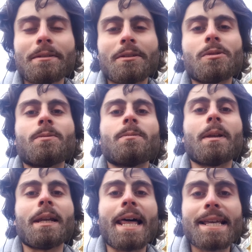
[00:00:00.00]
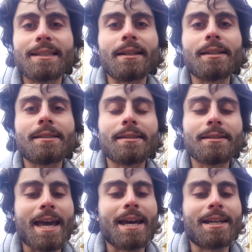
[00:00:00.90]
This was my last lesson,
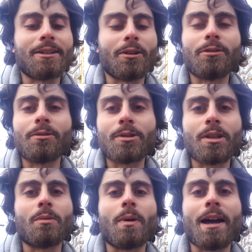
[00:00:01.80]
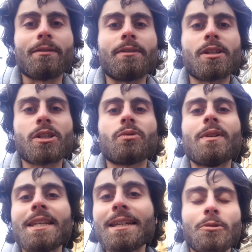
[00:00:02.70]
and on Thursday we have the
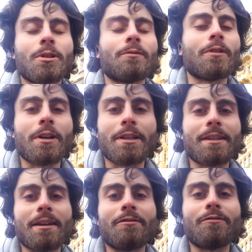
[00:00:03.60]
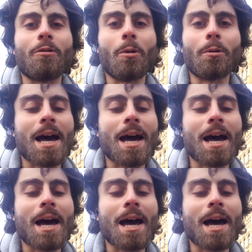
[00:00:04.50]
screening, which I'm very excited for.